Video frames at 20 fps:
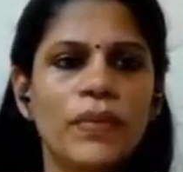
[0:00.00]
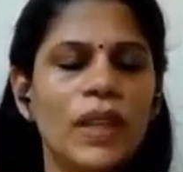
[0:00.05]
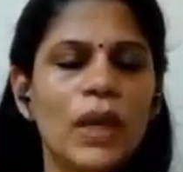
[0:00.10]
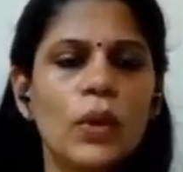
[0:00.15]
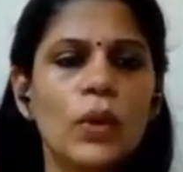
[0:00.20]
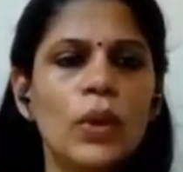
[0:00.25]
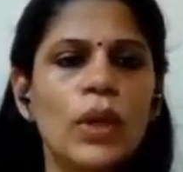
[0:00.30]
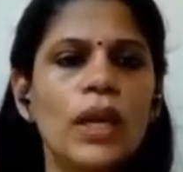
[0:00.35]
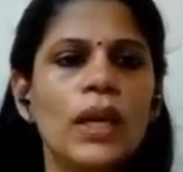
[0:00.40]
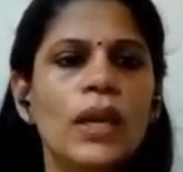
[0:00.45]

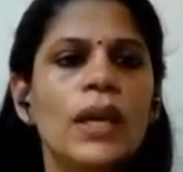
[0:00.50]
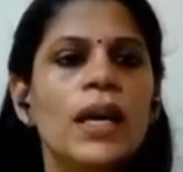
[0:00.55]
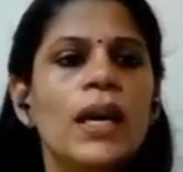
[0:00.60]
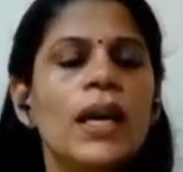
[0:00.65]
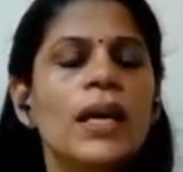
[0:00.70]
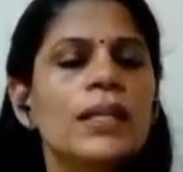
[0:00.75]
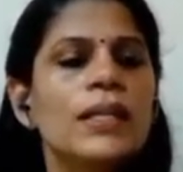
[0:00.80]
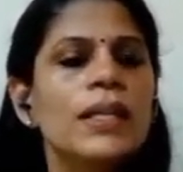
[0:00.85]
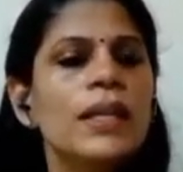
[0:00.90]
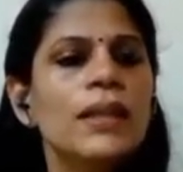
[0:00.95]
Okay,
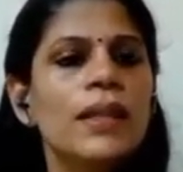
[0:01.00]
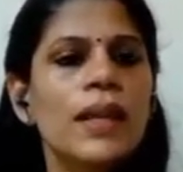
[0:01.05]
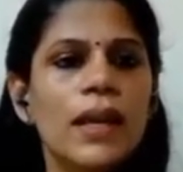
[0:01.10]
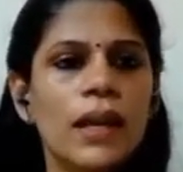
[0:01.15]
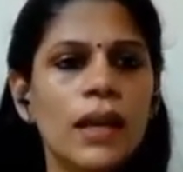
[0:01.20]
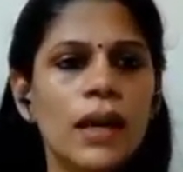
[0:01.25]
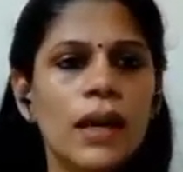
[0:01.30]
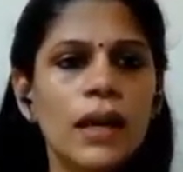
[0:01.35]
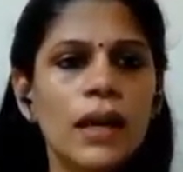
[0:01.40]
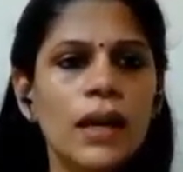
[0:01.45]
see, there
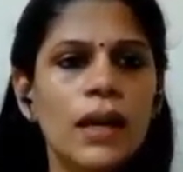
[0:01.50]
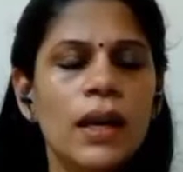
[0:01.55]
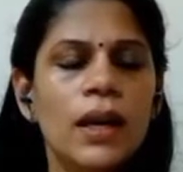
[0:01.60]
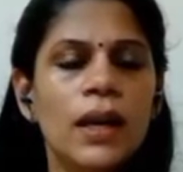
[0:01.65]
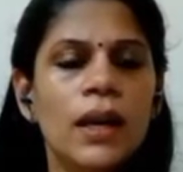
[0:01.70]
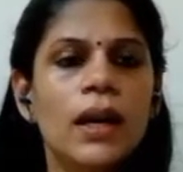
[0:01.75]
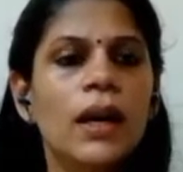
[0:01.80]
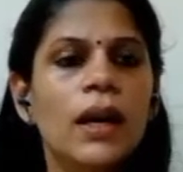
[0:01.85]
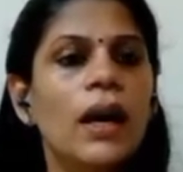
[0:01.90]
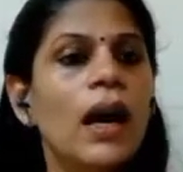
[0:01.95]
are
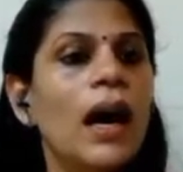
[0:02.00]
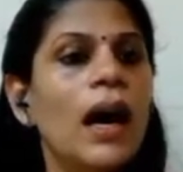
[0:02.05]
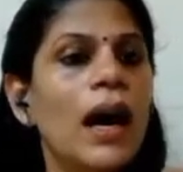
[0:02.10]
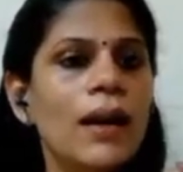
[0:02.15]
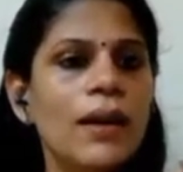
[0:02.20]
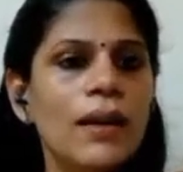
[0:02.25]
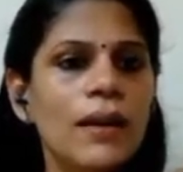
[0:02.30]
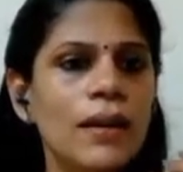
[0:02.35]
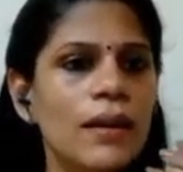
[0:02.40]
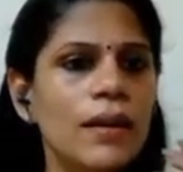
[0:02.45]

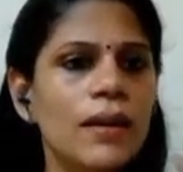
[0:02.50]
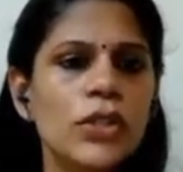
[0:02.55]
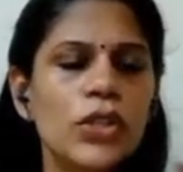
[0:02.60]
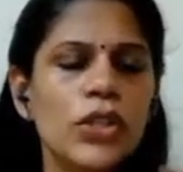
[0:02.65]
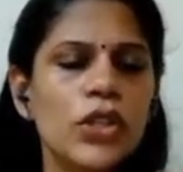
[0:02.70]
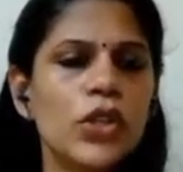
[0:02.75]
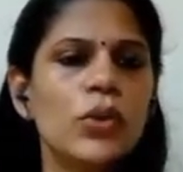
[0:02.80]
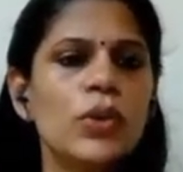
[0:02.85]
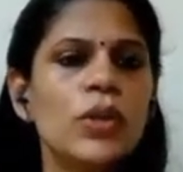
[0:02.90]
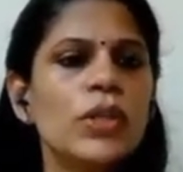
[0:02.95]
100
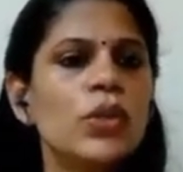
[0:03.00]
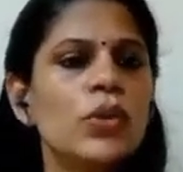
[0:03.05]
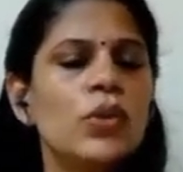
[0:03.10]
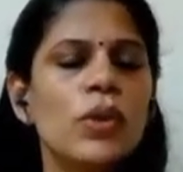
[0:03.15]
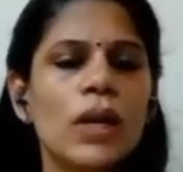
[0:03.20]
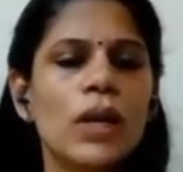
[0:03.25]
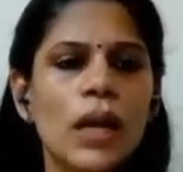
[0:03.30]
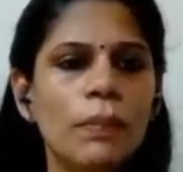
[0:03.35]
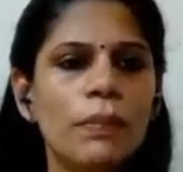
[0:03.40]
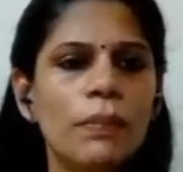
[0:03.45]
students who
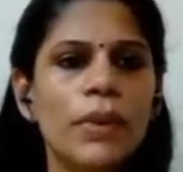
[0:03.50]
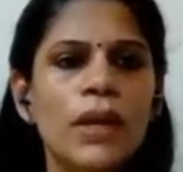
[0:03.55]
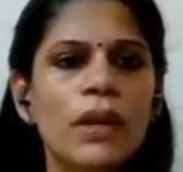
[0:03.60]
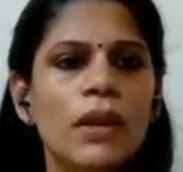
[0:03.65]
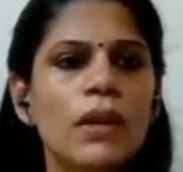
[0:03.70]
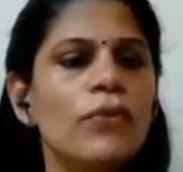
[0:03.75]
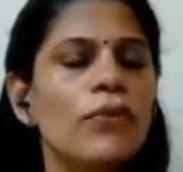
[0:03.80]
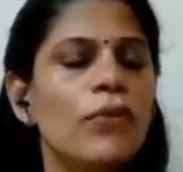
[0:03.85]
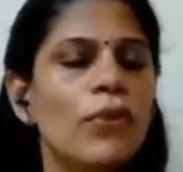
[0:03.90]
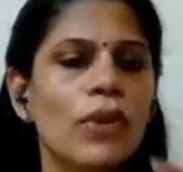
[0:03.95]
are
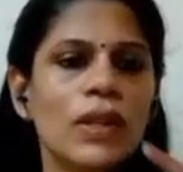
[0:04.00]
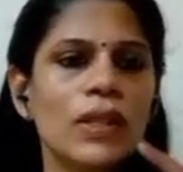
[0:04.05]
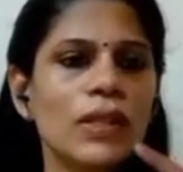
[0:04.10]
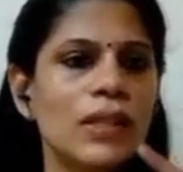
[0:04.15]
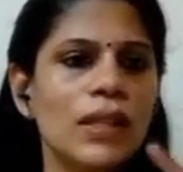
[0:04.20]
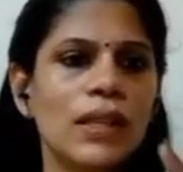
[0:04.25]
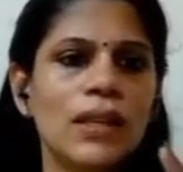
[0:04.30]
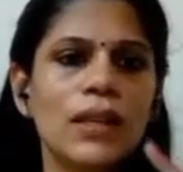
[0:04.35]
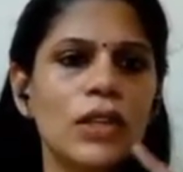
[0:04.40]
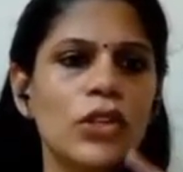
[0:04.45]
appearing for a
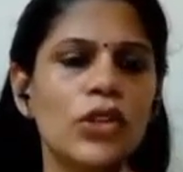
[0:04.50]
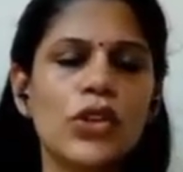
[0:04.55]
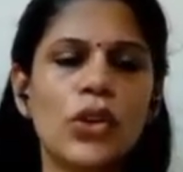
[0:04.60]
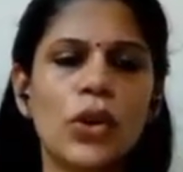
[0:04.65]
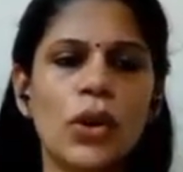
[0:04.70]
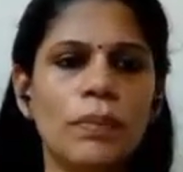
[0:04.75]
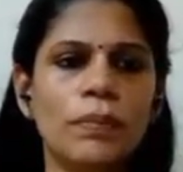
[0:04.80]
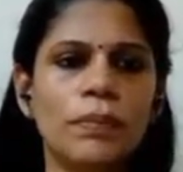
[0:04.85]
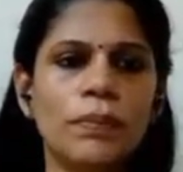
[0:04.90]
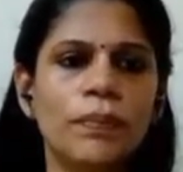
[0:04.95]
single
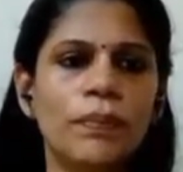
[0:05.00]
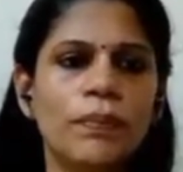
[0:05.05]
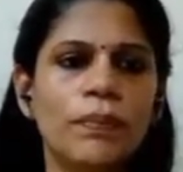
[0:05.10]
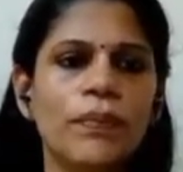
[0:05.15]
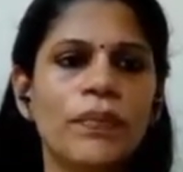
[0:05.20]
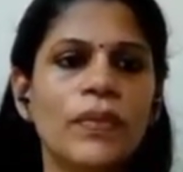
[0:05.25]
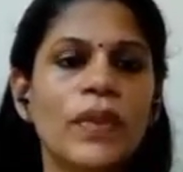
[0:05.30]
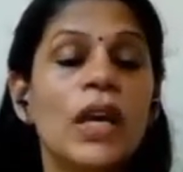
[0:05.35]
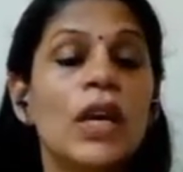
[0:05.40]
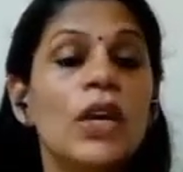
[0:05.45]
job.
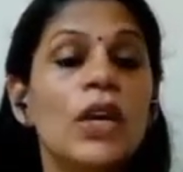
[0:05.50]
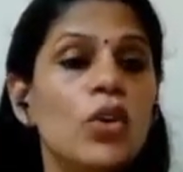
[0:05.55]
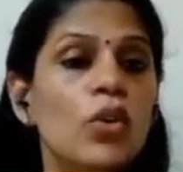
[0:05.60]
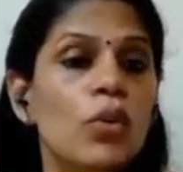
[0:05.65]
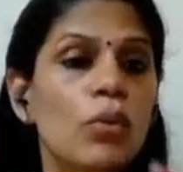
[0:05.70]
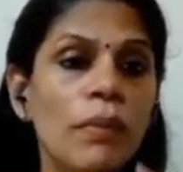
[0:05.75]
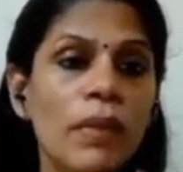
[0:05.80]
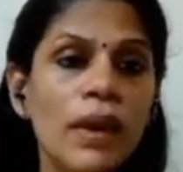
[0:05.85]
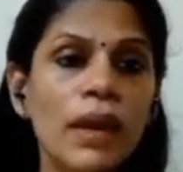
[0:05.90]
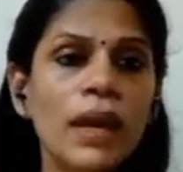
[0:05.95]
You
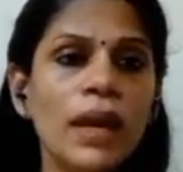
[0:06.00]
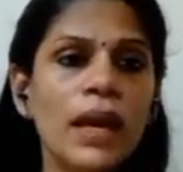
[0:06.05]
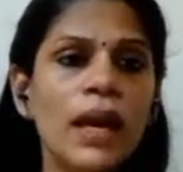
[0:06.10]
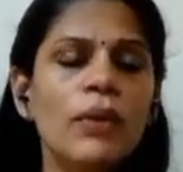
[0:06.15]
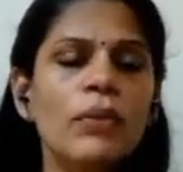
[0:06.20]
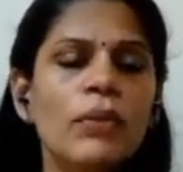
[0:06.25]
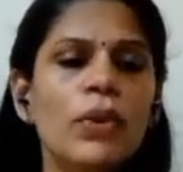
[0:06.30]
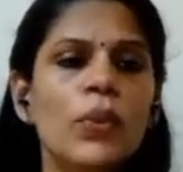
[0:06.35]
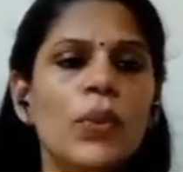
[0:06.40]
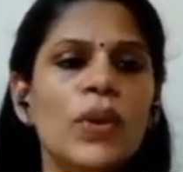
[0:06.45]
may
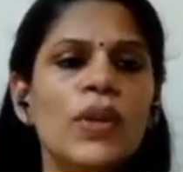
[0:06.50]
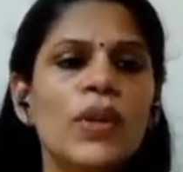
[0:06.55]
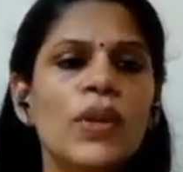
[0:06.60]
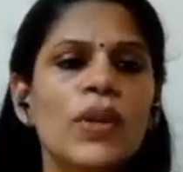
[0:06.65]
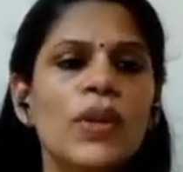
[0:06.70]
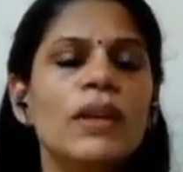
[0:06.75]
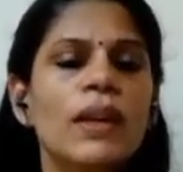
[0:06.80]
have a question